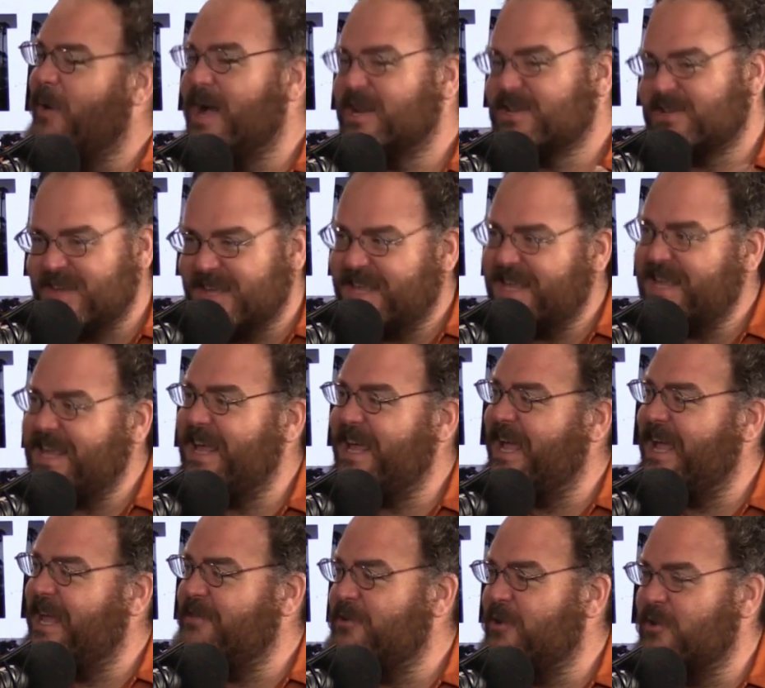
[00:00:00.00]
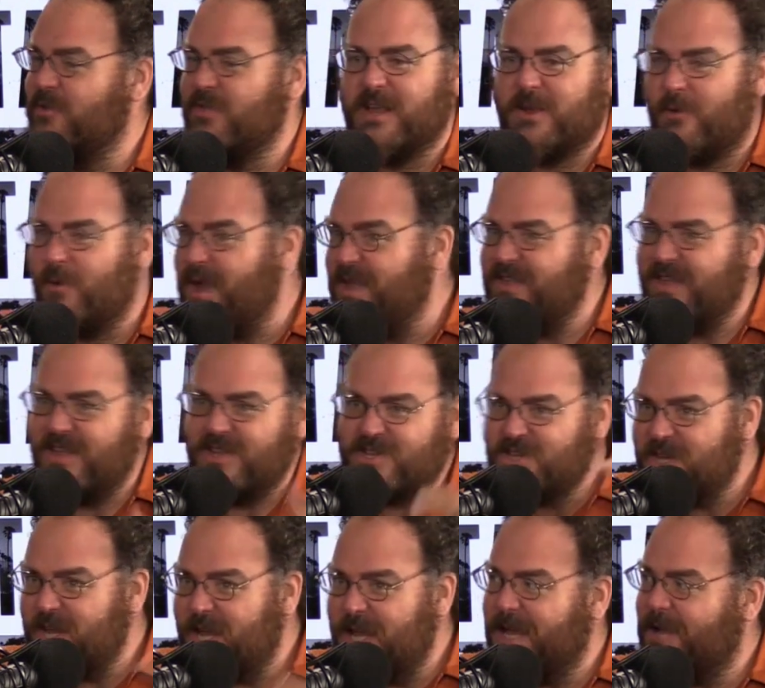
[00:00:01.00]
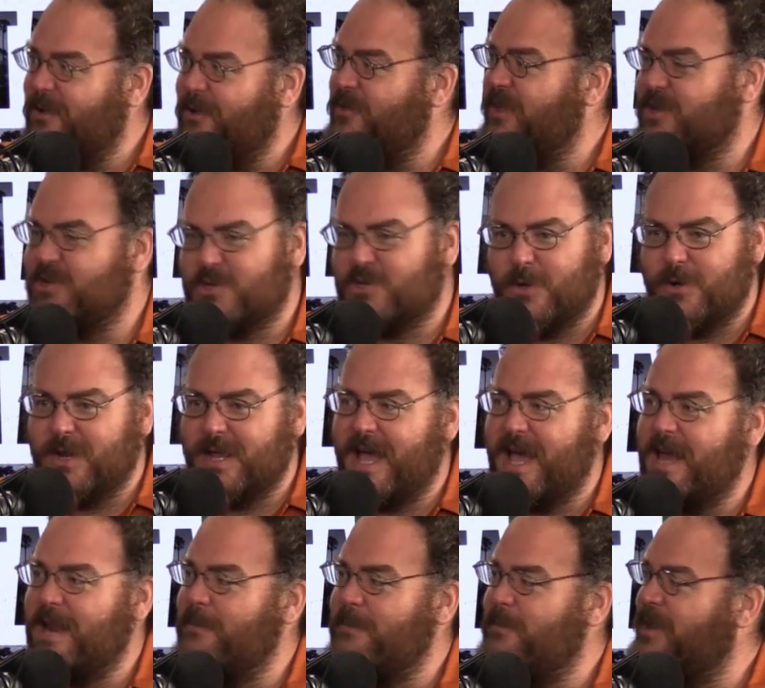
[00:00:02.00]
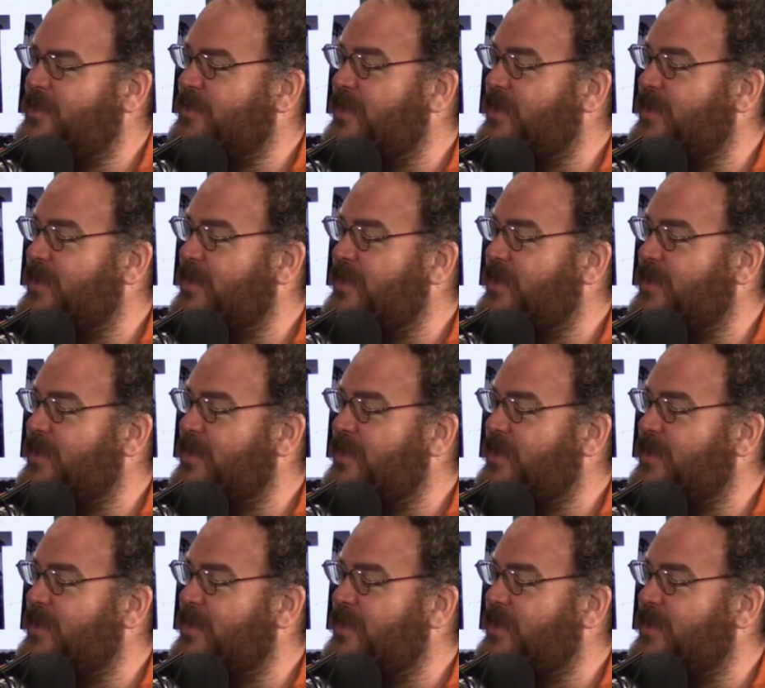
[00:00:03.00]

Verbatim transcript: watch the kid, and there's that crazy chick who's like shooting at him. And